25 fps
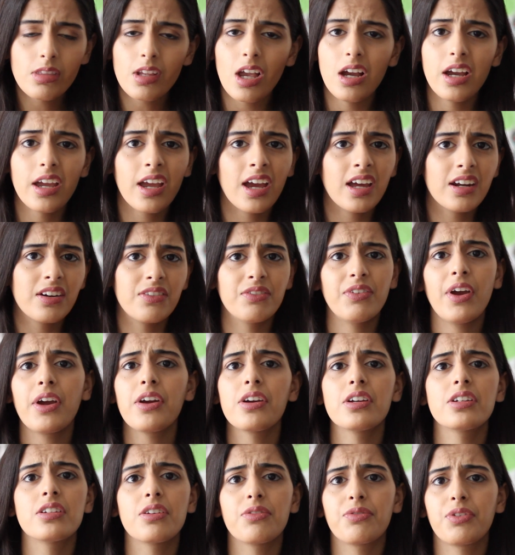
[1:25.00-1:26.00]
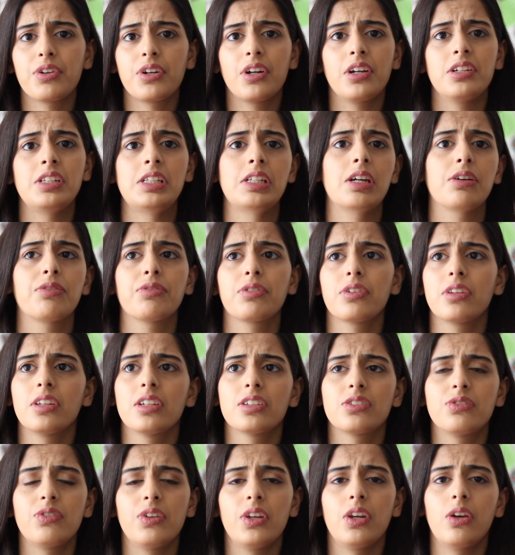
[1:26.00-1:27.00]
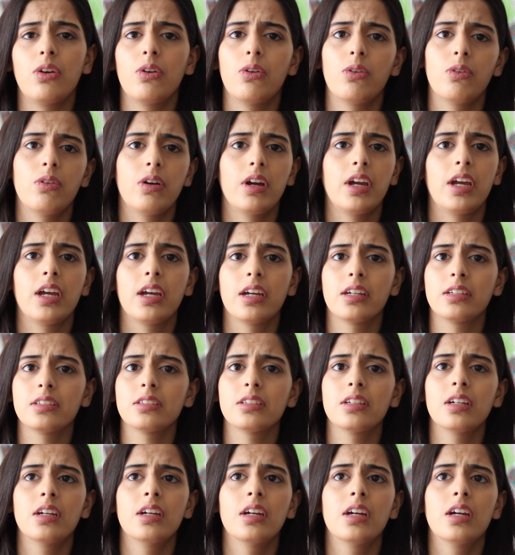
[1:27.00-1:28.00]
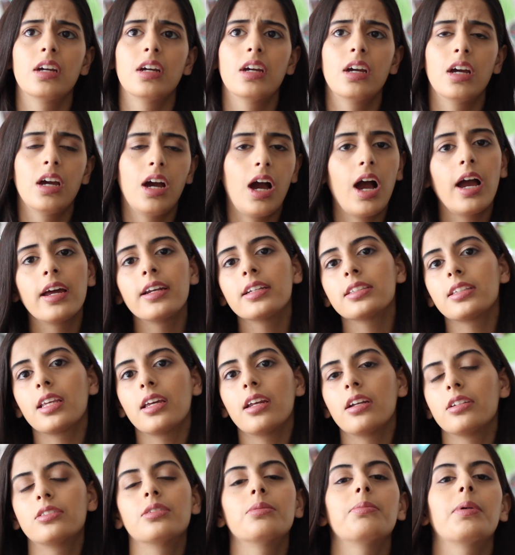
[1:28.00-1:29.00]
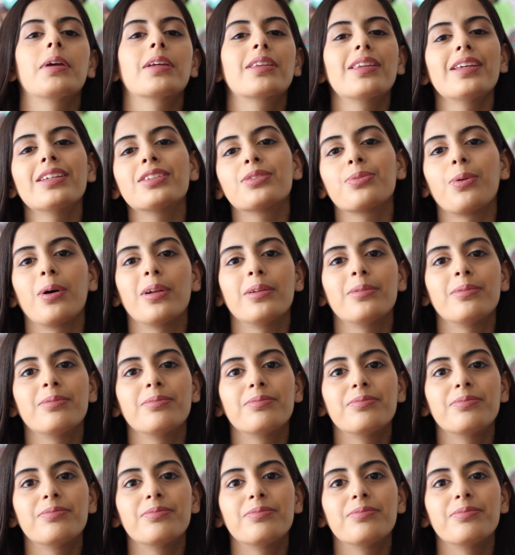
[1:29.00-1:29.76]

I had a very different idea for this video and I decided to make this one.